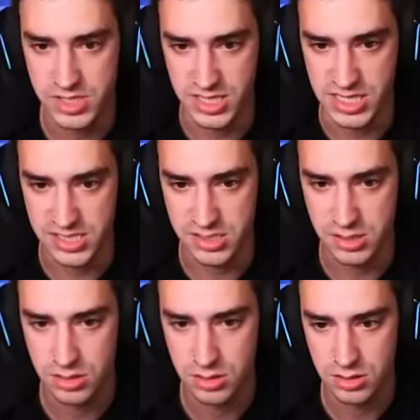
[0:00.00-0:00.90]
what's
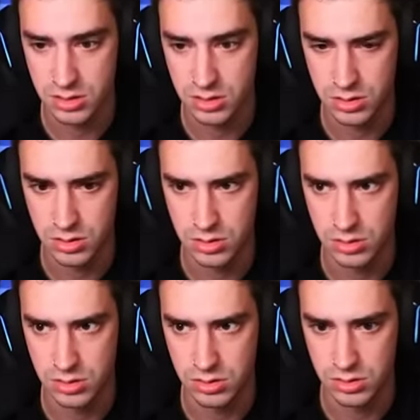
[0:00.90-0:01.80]
this?
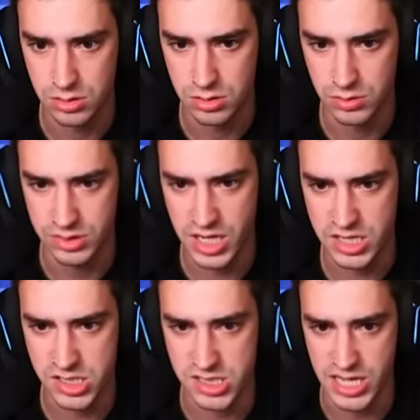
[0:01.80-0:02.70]
What did
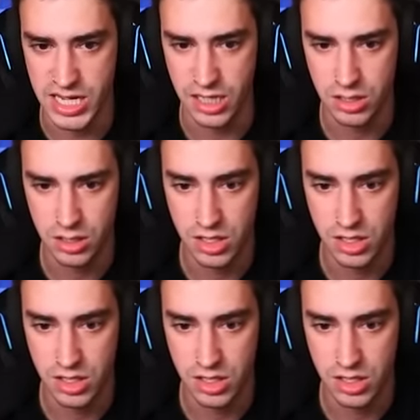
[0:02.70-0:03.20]
I just get?